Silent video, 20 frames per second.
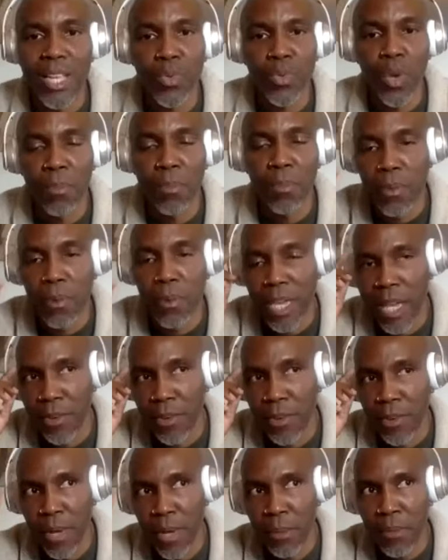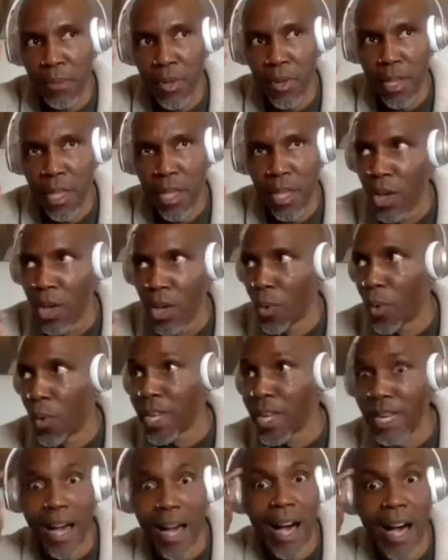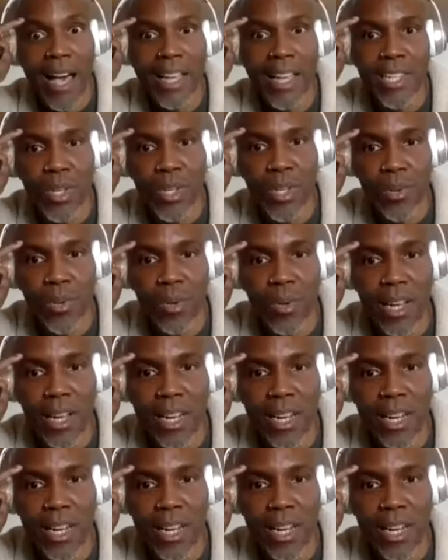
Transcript: That's why people can't remember, like, what did I do?